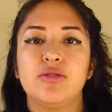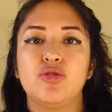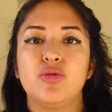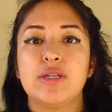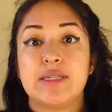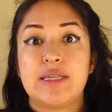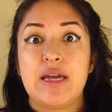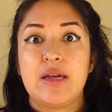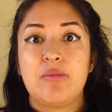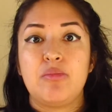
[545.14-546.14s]
do the
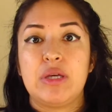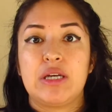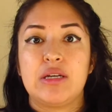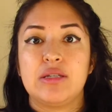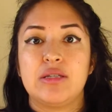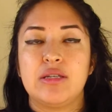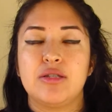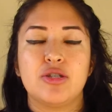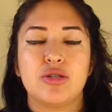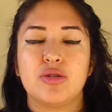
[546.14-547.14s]
same because
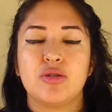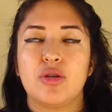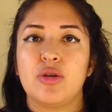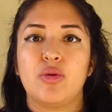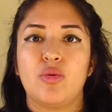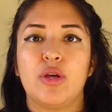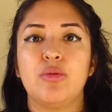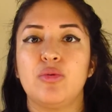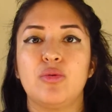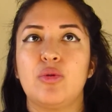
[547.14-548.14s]

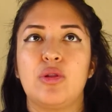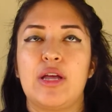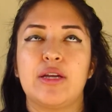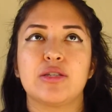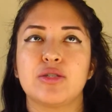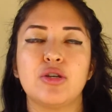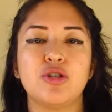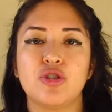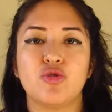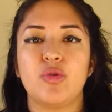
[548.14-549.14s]
he like
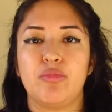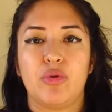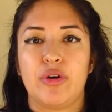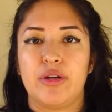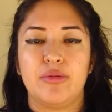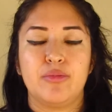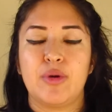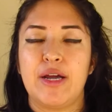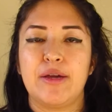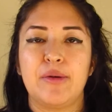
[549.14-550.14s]
such a sweet boy,
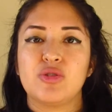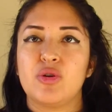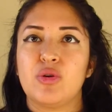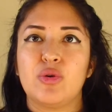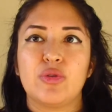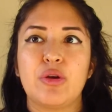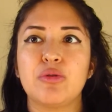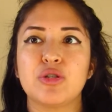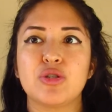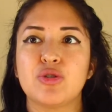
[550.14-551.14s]
right? So there
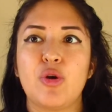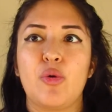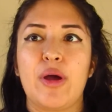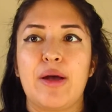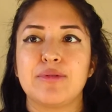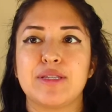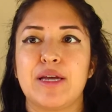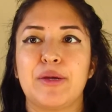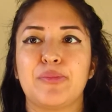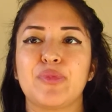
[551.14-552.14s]
was just no way I was
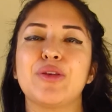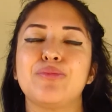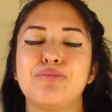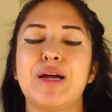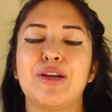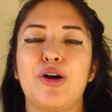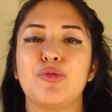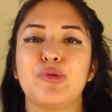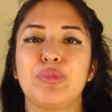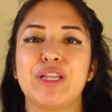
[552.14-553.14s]
like, my dog
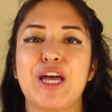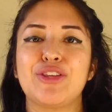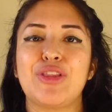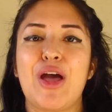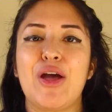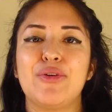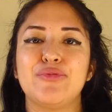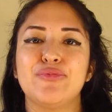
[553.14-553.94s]
would be like that.